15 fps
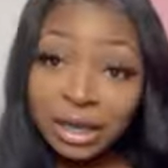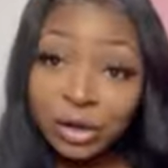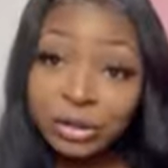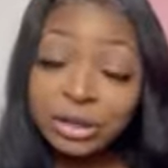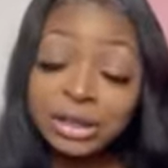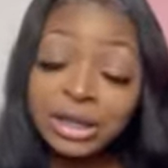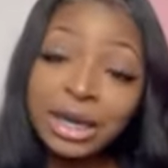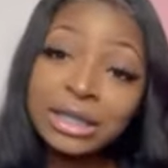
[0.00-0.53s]

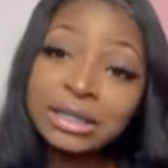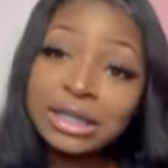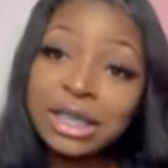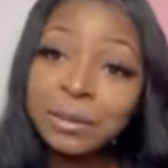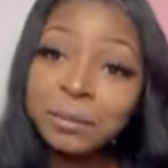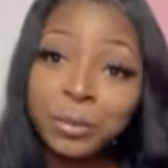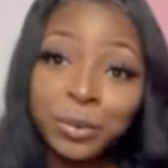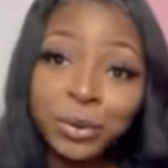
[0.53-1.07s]
on the next
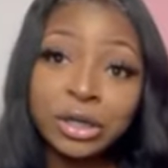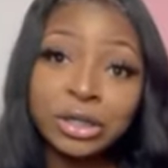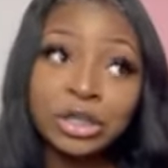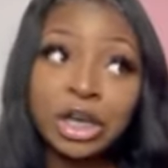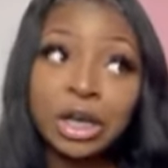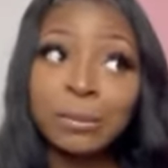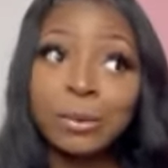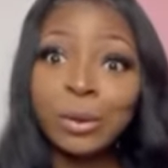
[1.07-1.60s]
segment, we're going to
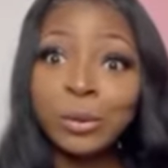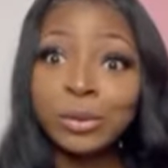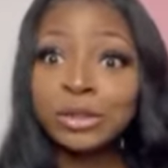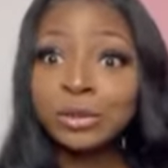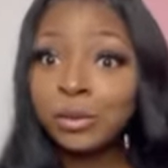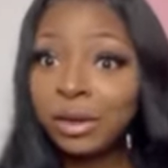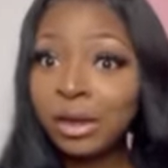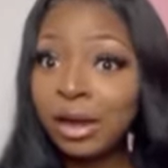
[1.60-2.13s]
talk about what
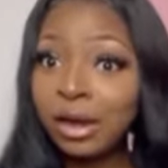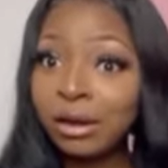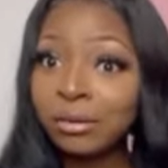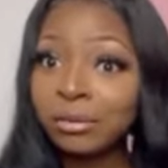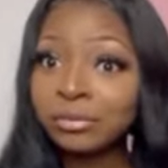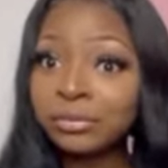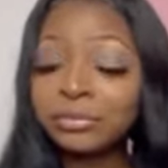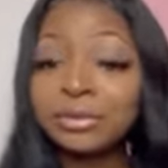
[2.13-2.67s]
to wear.
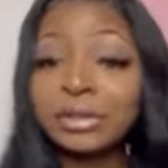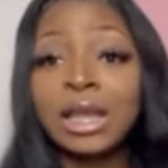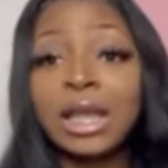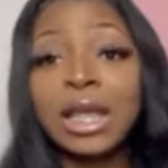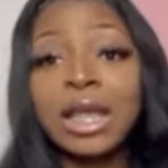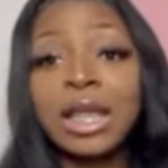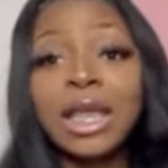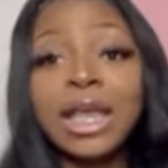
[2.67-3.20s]

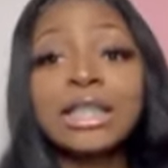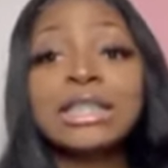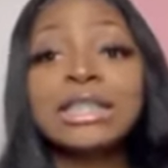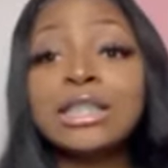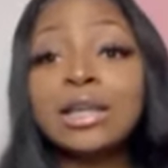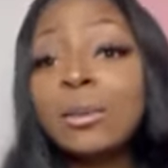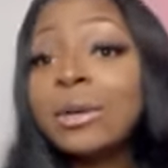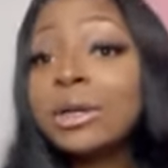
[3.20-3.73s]
It's
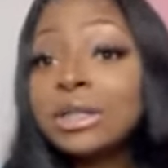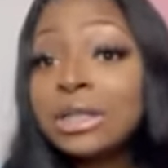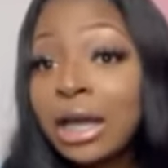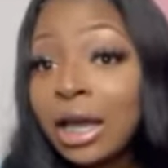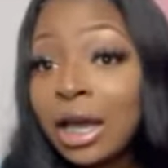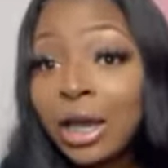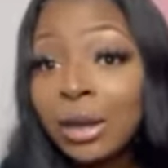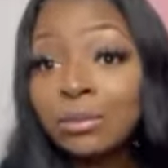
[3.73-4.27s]

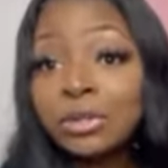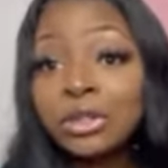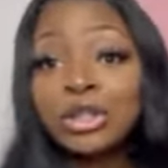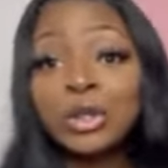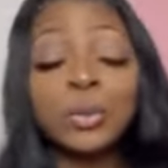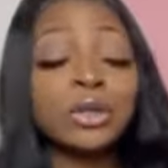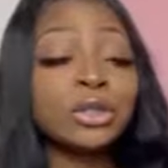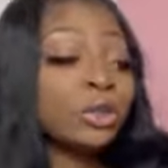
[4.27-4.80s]
summertime,
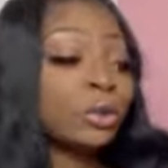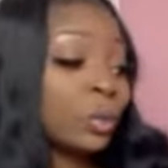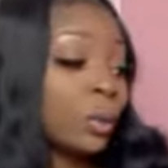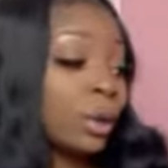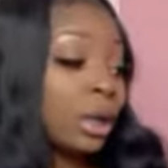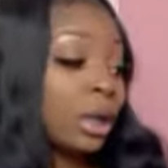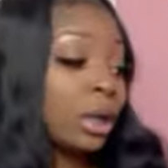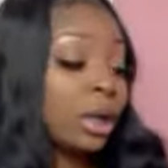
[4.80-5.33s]
so we're
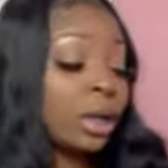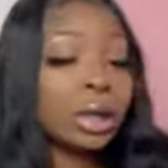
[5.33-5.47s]
doing